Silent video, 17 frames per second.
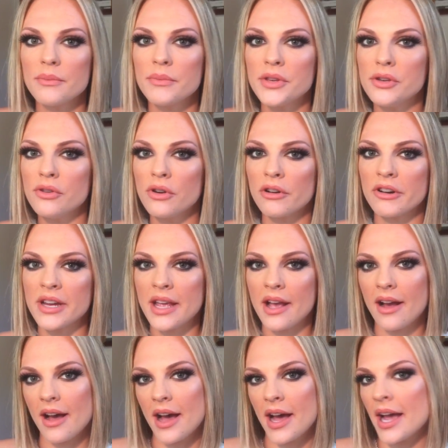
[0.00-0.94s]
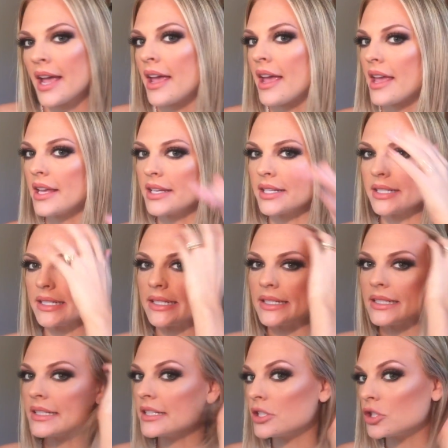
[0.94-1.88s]
pewtery eye
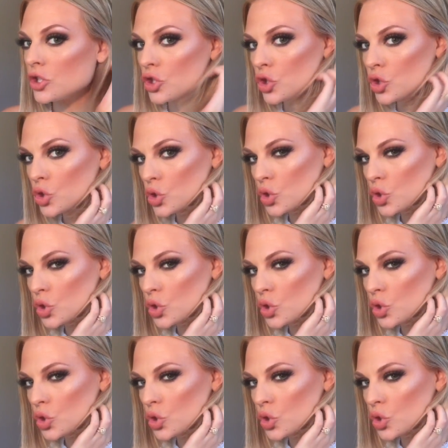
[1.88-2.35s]
and